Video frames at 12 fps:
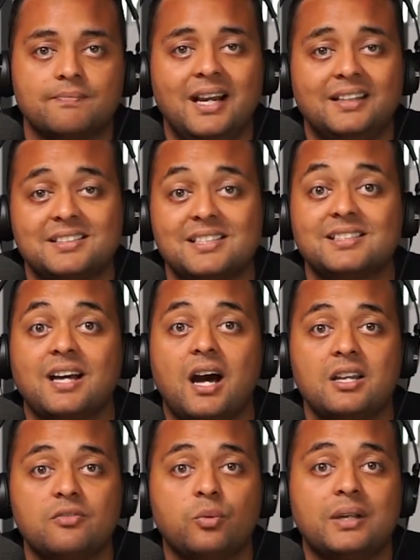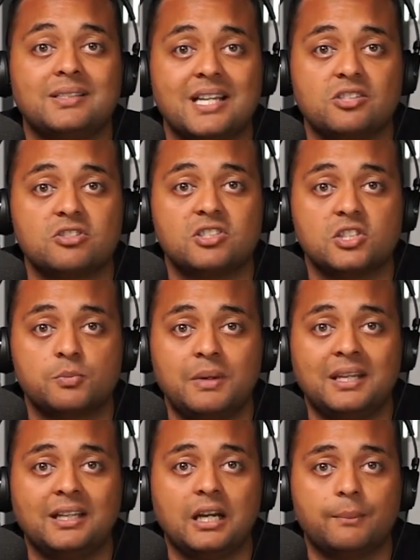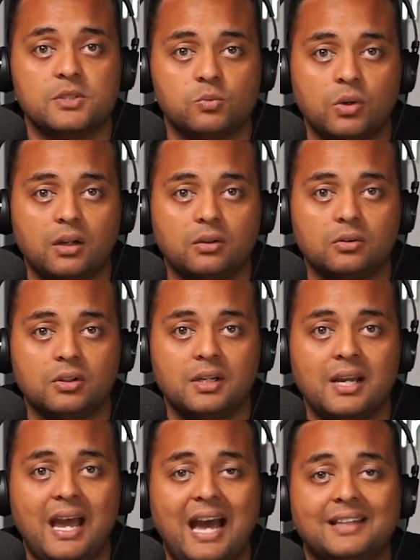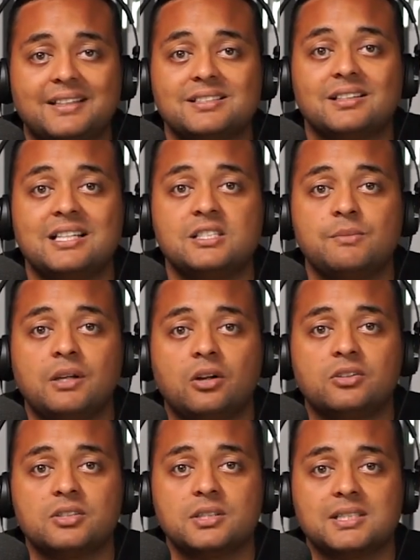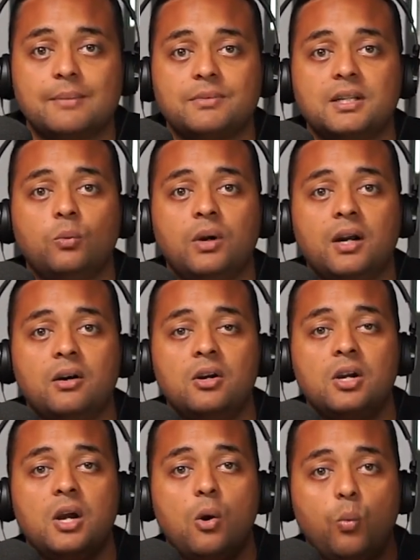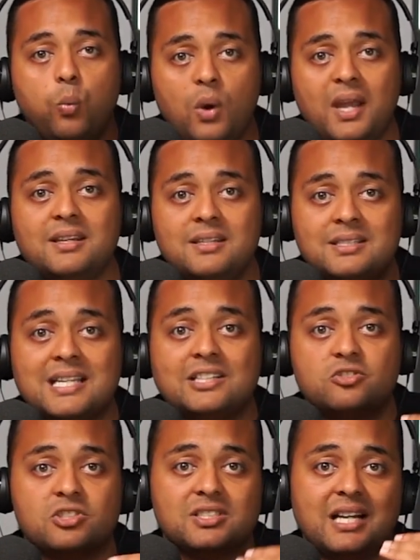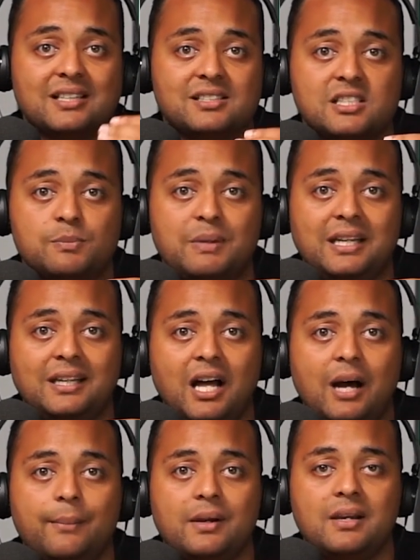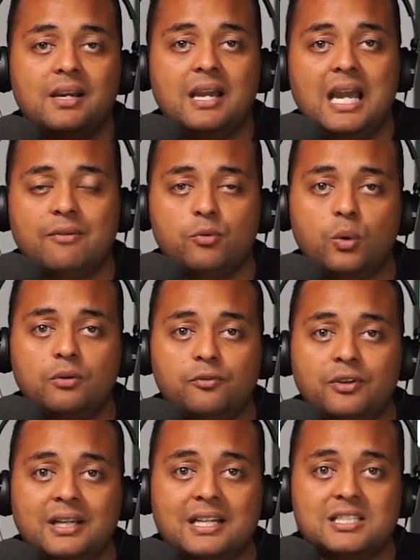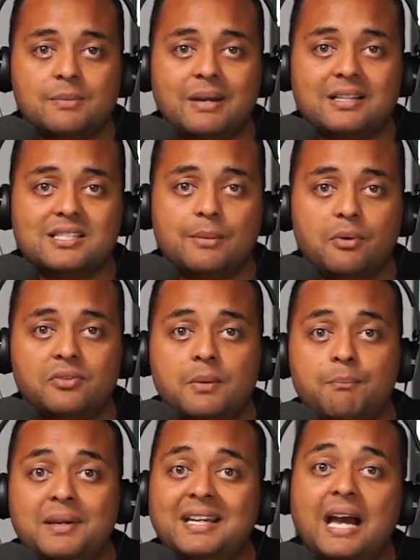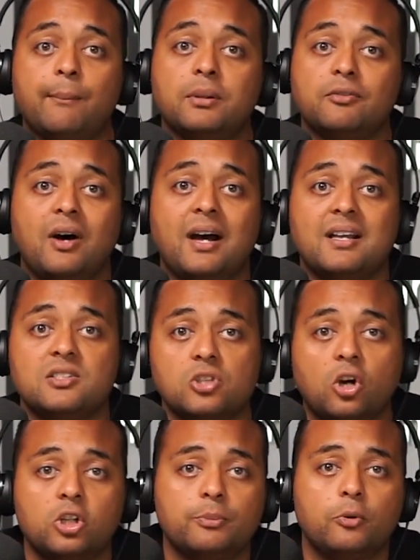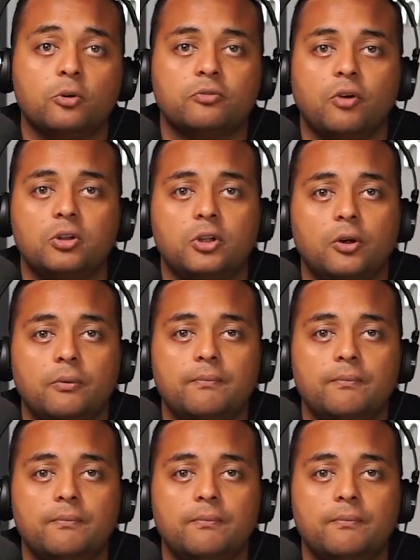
This is kind of where Tetris is speeding up as well. And this leads me on to something where when Tetris starts to speed up, everyone forgets about some of the big amplifiers on a portfolio.